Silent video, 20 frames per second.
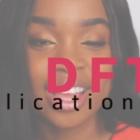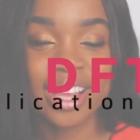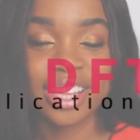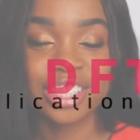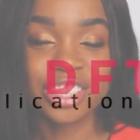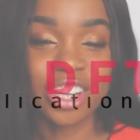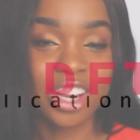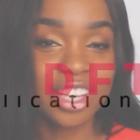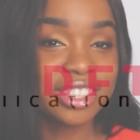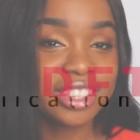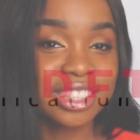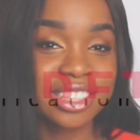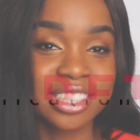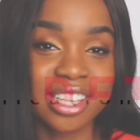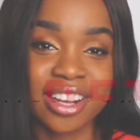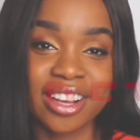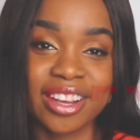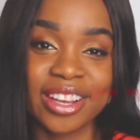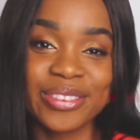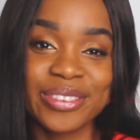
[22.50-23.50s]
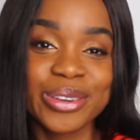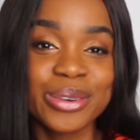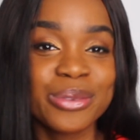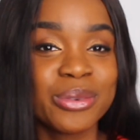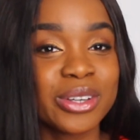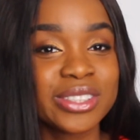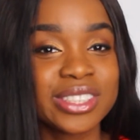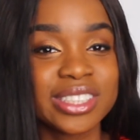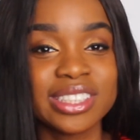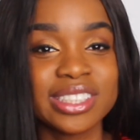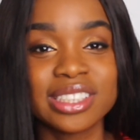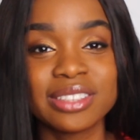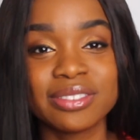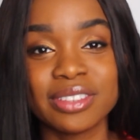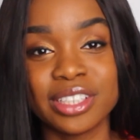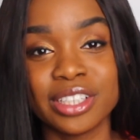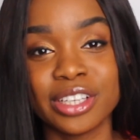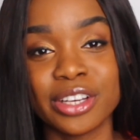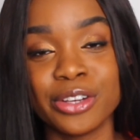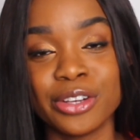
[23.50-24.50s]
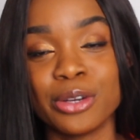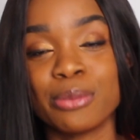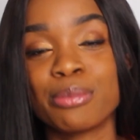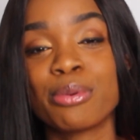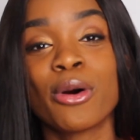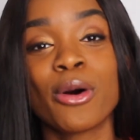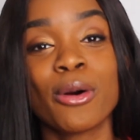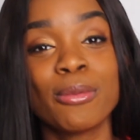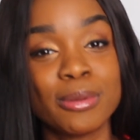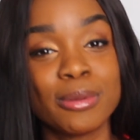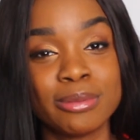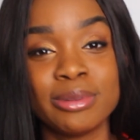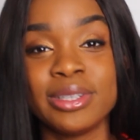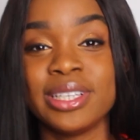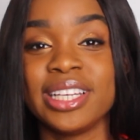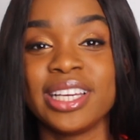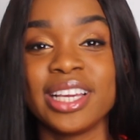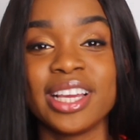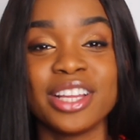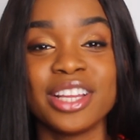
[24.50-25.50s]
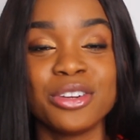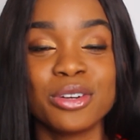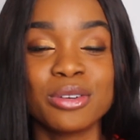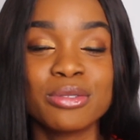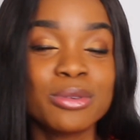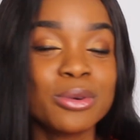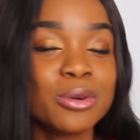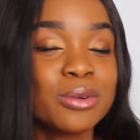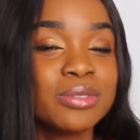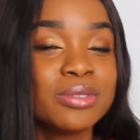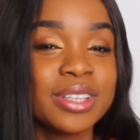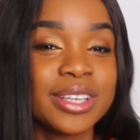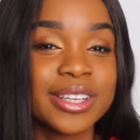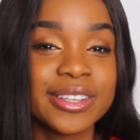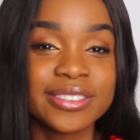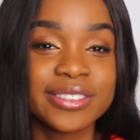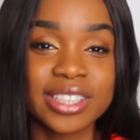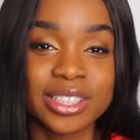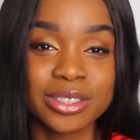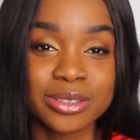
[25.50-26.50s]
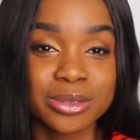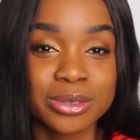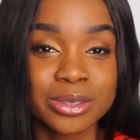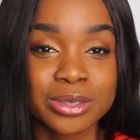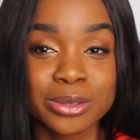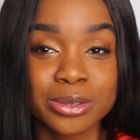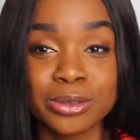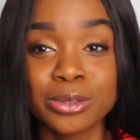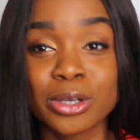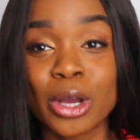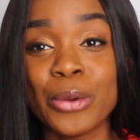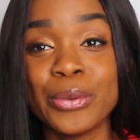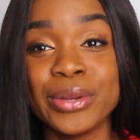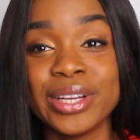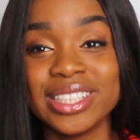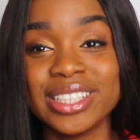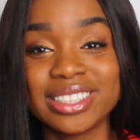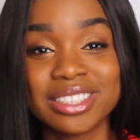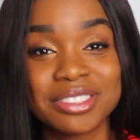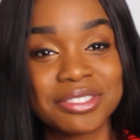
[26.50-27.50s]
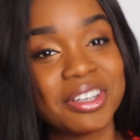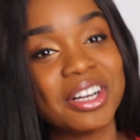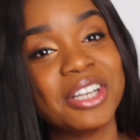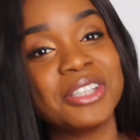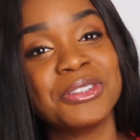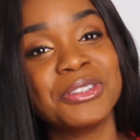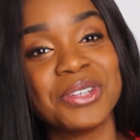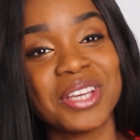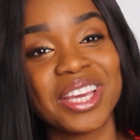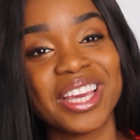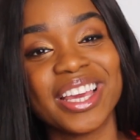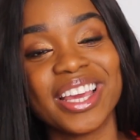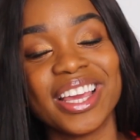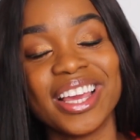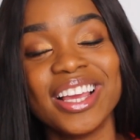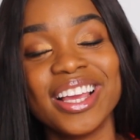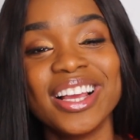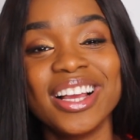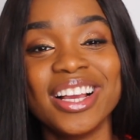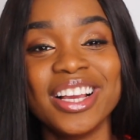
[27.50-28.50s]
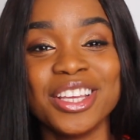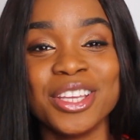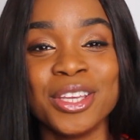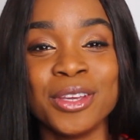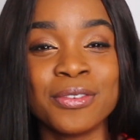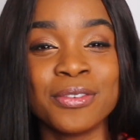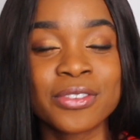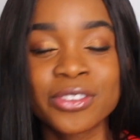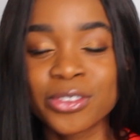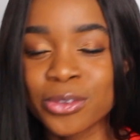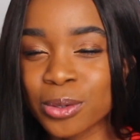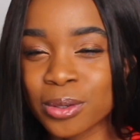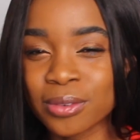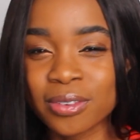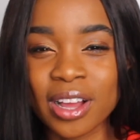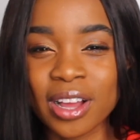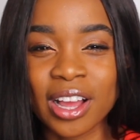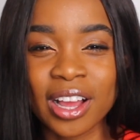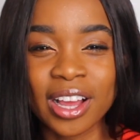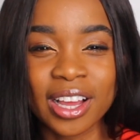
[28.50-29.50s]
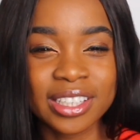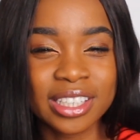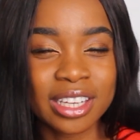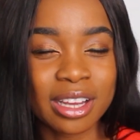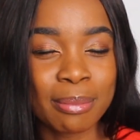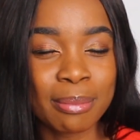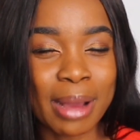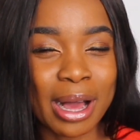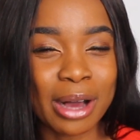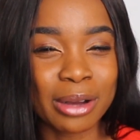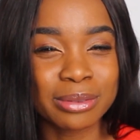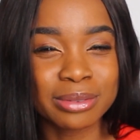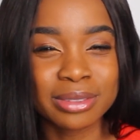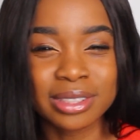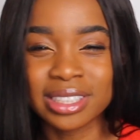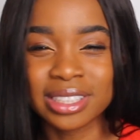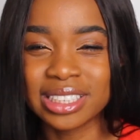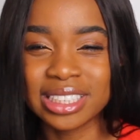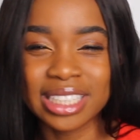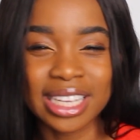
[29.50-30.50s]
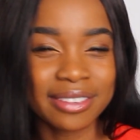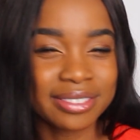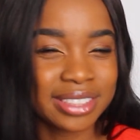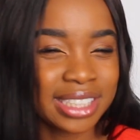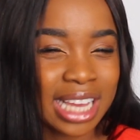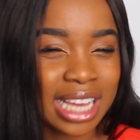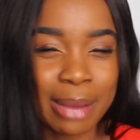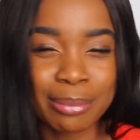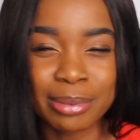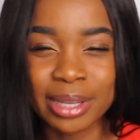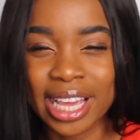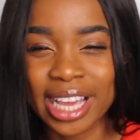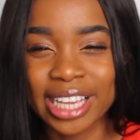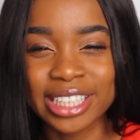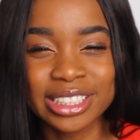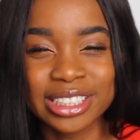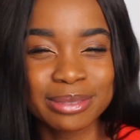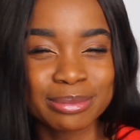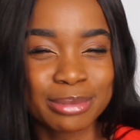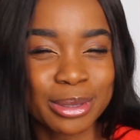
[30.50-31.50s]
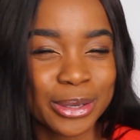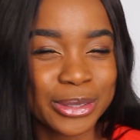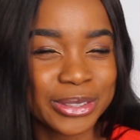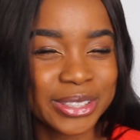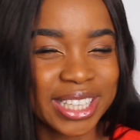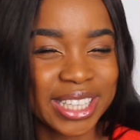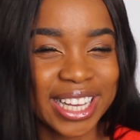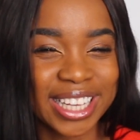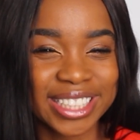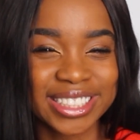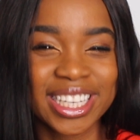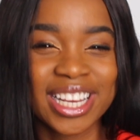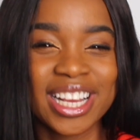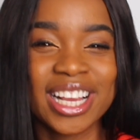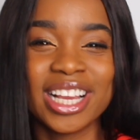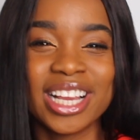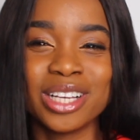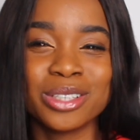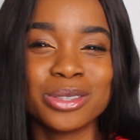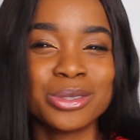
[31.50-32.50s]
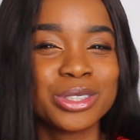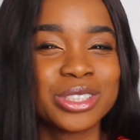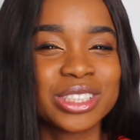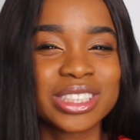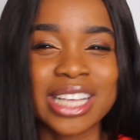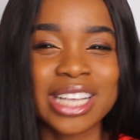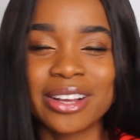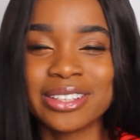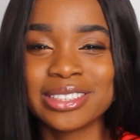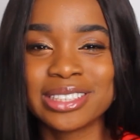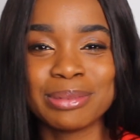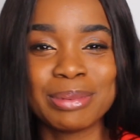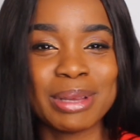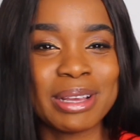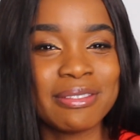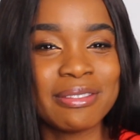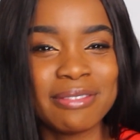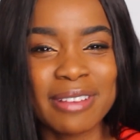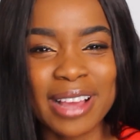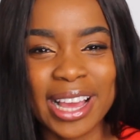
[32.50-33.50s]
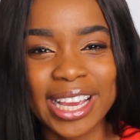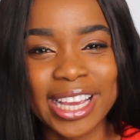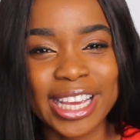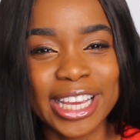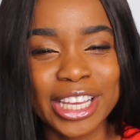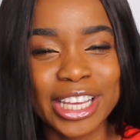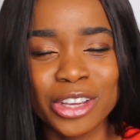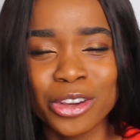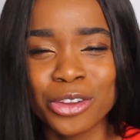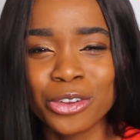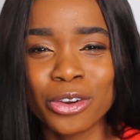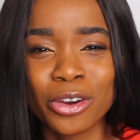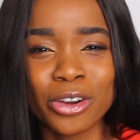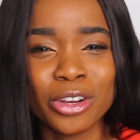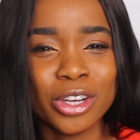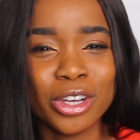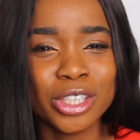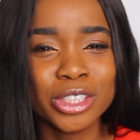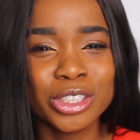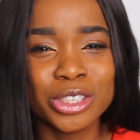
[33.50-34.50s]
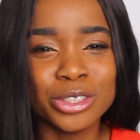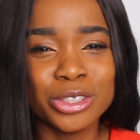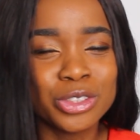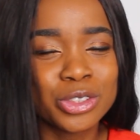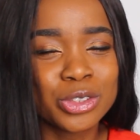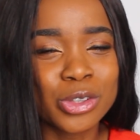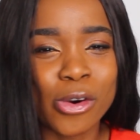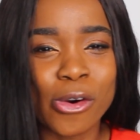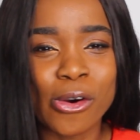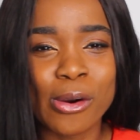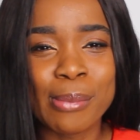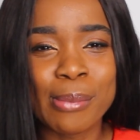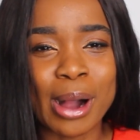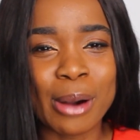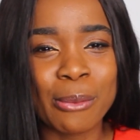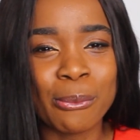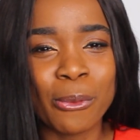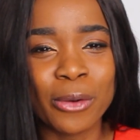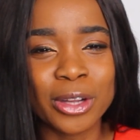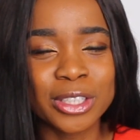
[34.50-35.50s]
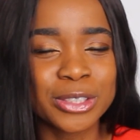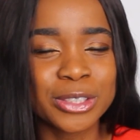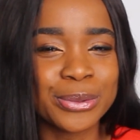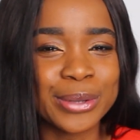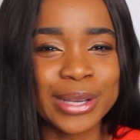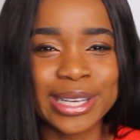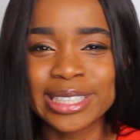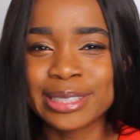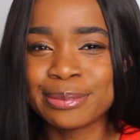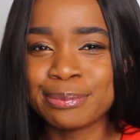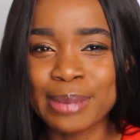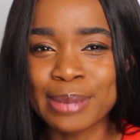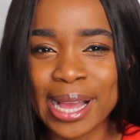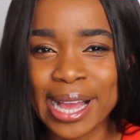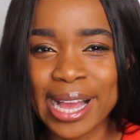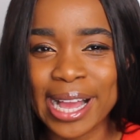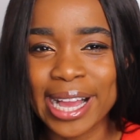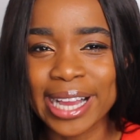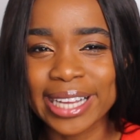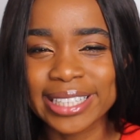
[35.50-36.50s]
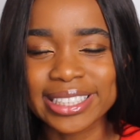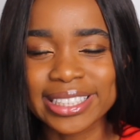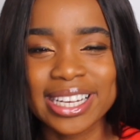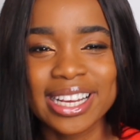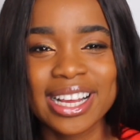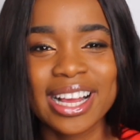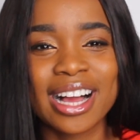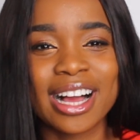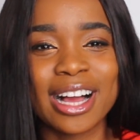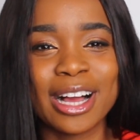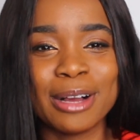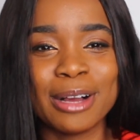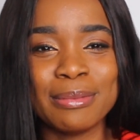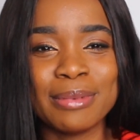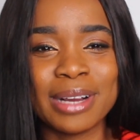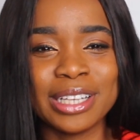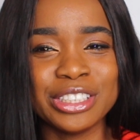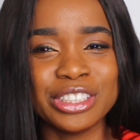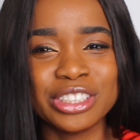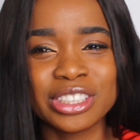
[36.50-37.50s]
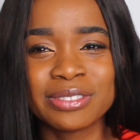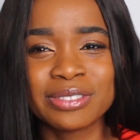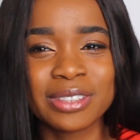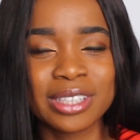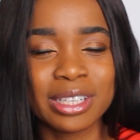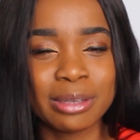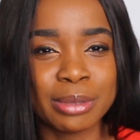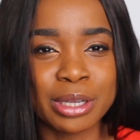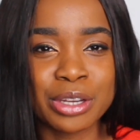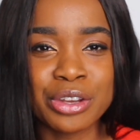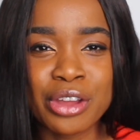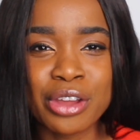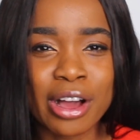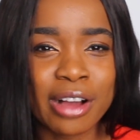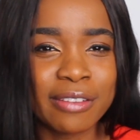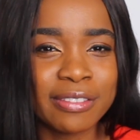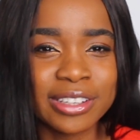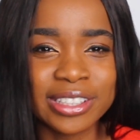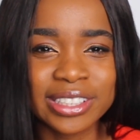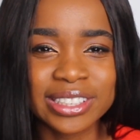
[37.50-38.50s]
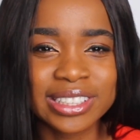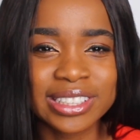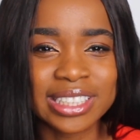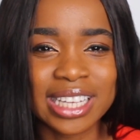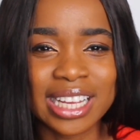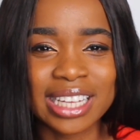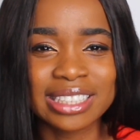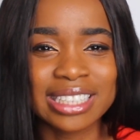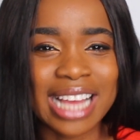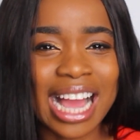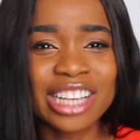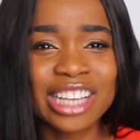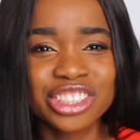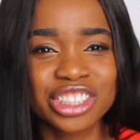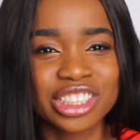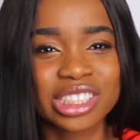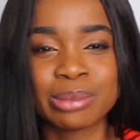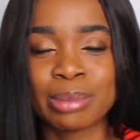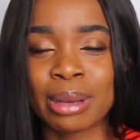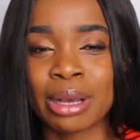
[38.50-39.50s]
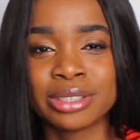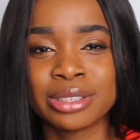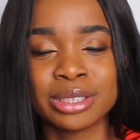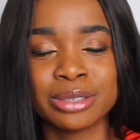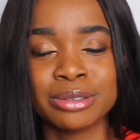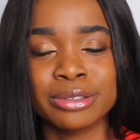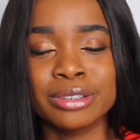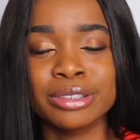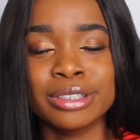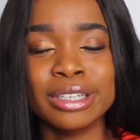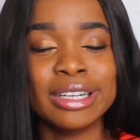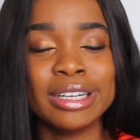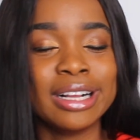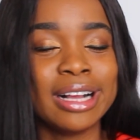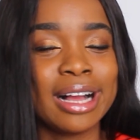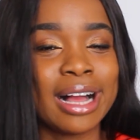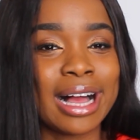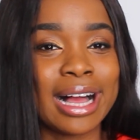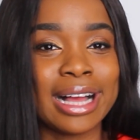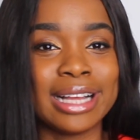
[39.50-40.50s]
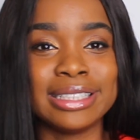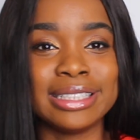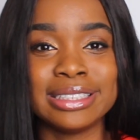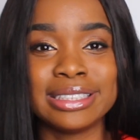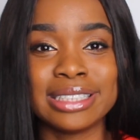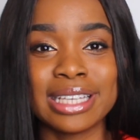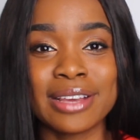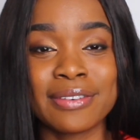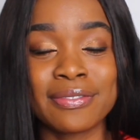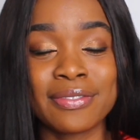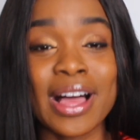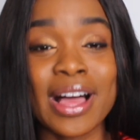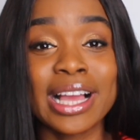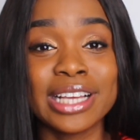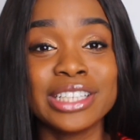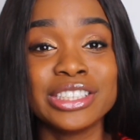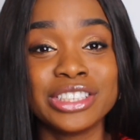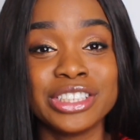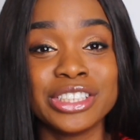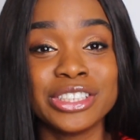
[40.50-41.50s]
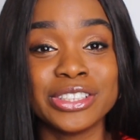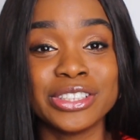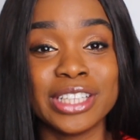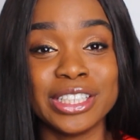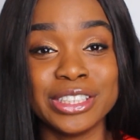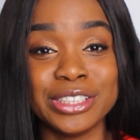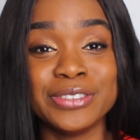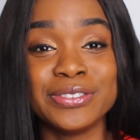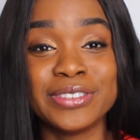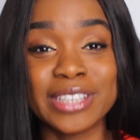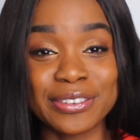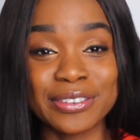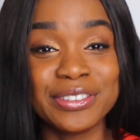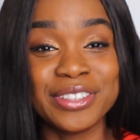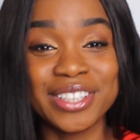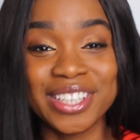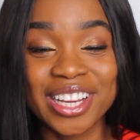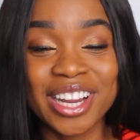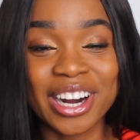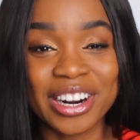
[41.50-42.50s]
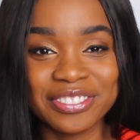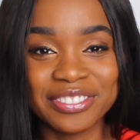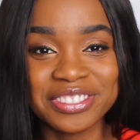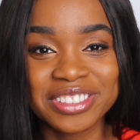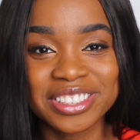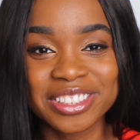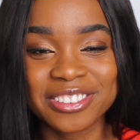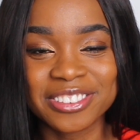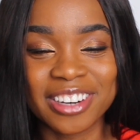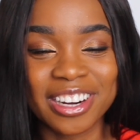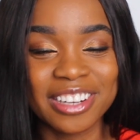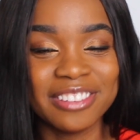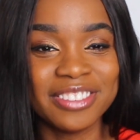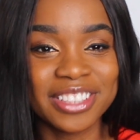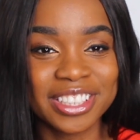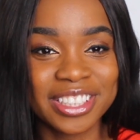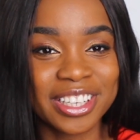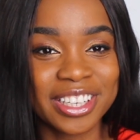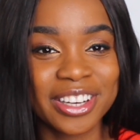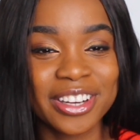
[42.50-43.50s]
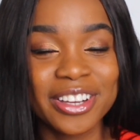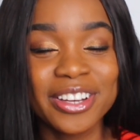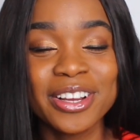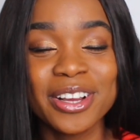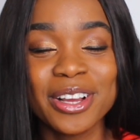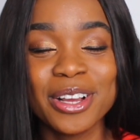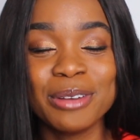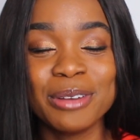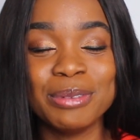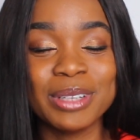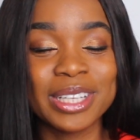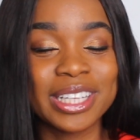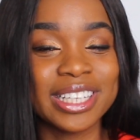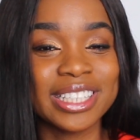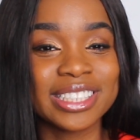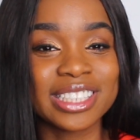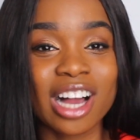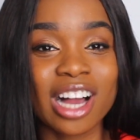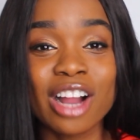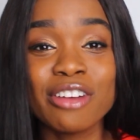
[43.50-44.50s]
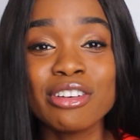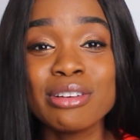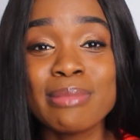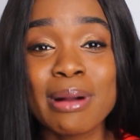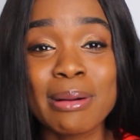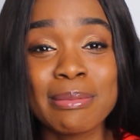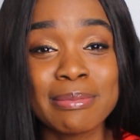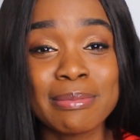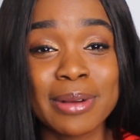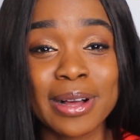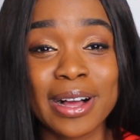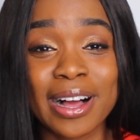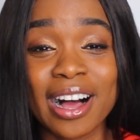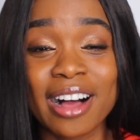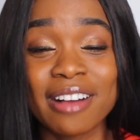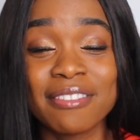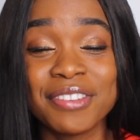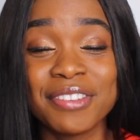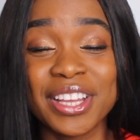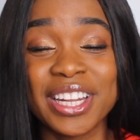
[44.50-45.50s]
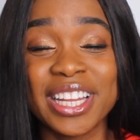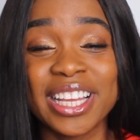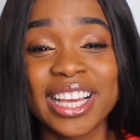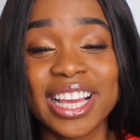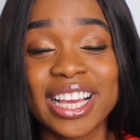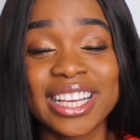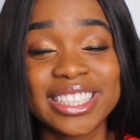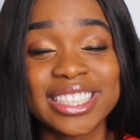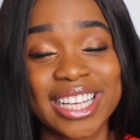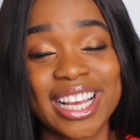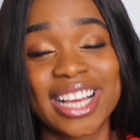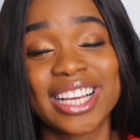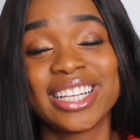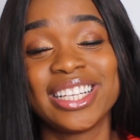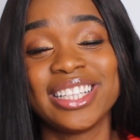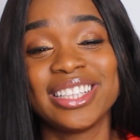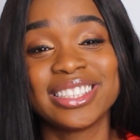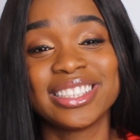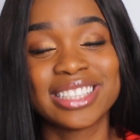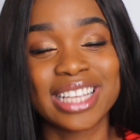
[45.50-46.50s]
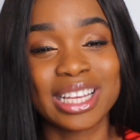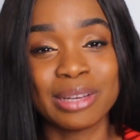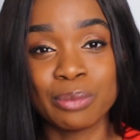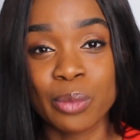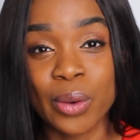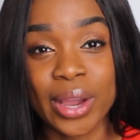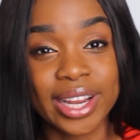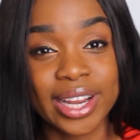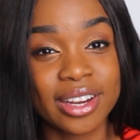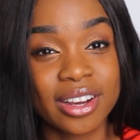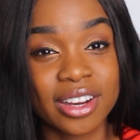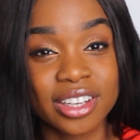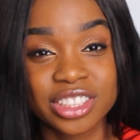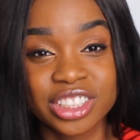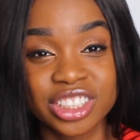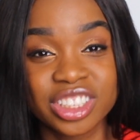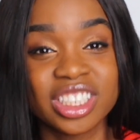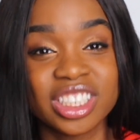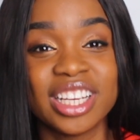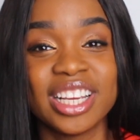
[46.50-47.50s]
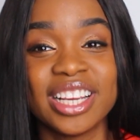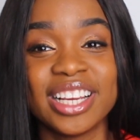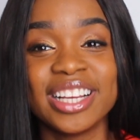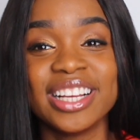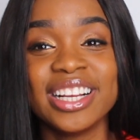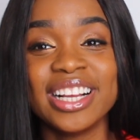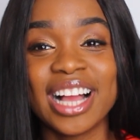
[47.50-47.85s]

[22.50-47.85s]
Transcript: Chances are, if you're watching this video, you're probably in your 4th year of dental school, going into final year. You've sort of heard about the DFT application process. It all just sounds a bit vague. You're not too sure about what to expect. And you just feel a bit nervous and anxious about it all. And if that is you, then you've definitely come to the right video, because I remember feeling exactly the same way last year,